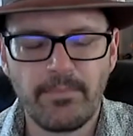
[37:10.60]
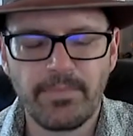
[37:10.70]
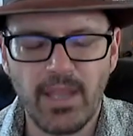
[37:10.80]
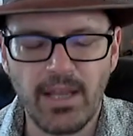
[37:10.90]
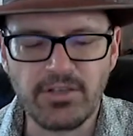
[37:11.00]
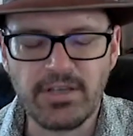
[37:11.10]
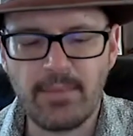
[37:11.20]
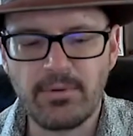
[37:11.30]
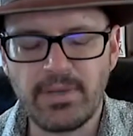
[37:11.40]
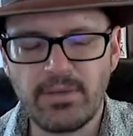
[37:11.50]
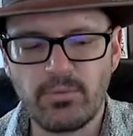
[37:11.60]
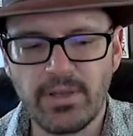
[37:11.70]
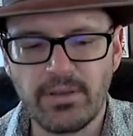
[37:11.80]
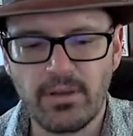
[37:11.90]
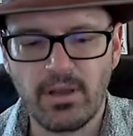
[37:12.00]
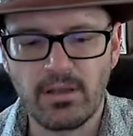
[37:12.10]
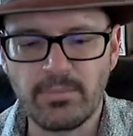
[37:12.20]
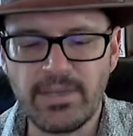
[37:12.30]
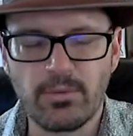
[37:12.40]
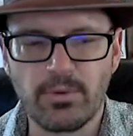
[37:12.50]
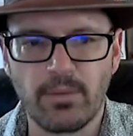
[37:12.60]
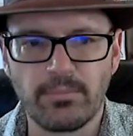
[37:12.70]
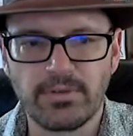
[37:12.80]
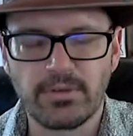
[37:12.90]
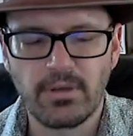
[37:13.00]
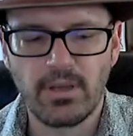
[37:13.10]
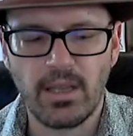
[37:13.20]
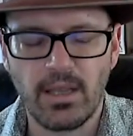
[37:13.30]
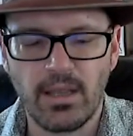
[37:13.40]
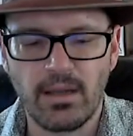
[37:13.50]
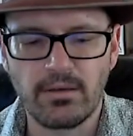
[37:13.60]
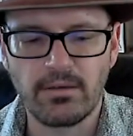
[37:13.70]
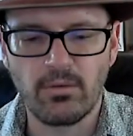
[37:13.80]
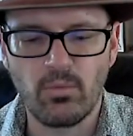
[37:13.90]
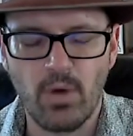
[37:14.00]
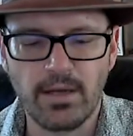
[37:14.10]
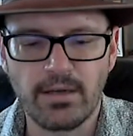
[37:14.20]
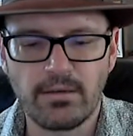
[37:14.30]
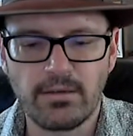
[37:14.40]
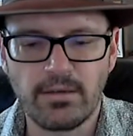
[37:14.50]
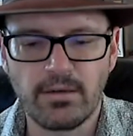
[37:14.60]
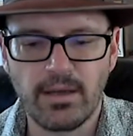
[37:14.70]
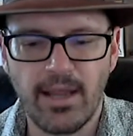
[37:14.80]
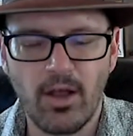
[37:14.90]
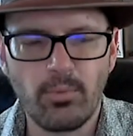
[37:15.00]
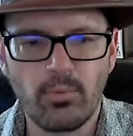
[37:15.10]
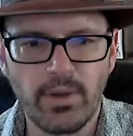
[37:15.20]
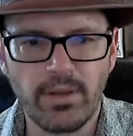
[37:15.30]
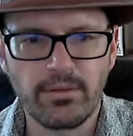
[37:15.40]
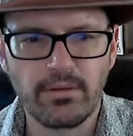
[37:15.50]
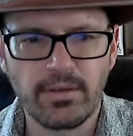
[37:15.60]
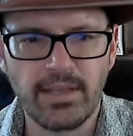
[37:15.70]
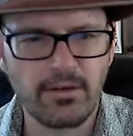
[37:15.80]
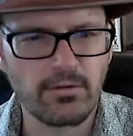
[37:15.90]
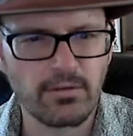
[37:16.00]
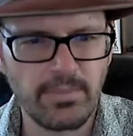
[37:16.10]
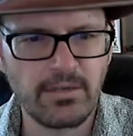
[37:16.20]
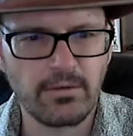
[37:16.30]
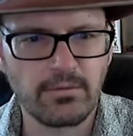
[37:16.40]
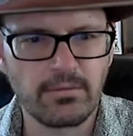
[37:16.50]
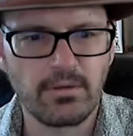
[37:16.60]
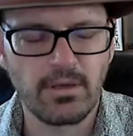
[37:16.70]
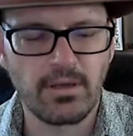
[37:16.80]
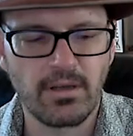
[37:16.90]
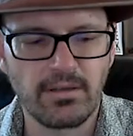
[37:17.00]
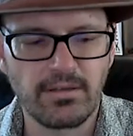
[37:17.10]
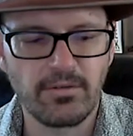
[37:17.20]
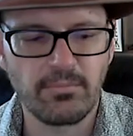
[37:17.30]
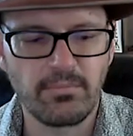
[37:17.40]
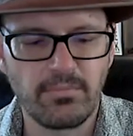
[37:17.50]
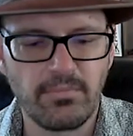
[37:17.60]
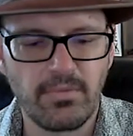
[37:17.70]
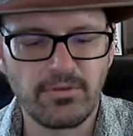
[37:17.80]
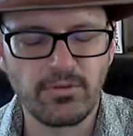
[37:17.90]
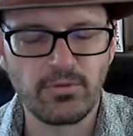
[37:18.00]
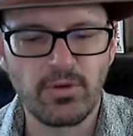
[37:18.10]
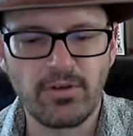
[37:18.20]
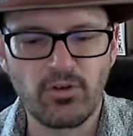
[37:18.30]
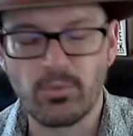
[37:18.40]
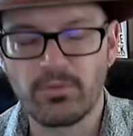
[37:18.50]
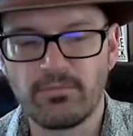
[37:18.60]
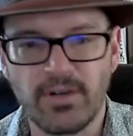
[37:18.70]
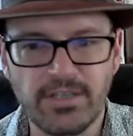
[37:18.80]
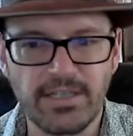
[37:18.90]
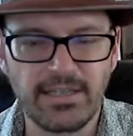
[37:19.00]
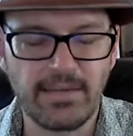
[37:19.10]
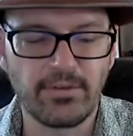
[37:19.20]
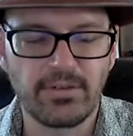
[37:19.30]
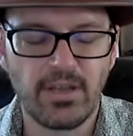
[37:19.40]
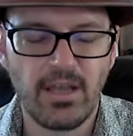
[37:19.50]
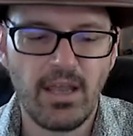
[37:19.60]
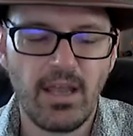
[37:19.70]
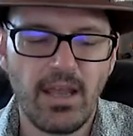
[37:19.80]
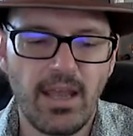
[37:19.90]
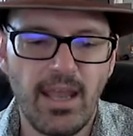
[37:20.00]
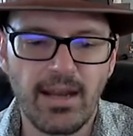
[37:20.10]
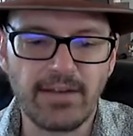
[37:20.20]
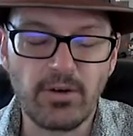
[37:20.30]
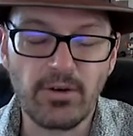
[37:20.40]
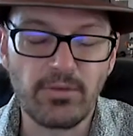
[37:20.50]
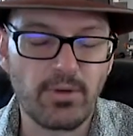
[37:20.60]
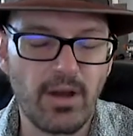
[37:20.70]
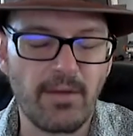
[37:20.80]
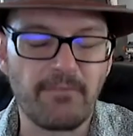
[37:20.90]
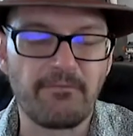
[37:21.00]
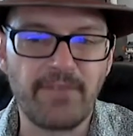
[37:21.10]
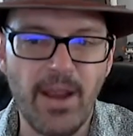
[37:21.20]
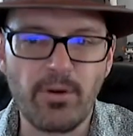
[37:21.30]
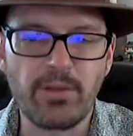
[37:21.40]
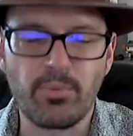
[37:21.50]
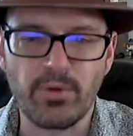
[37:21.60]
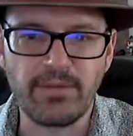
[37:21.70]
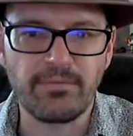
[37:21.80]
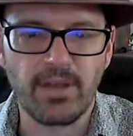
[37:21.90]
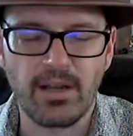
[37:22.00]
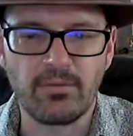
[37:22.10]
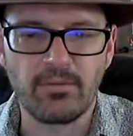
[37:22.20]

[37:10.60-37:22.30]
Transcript: And she came to me with libido problems, and wanted help with getting her libido, to normal functioning levels. And I took her through a very brief, I don't know,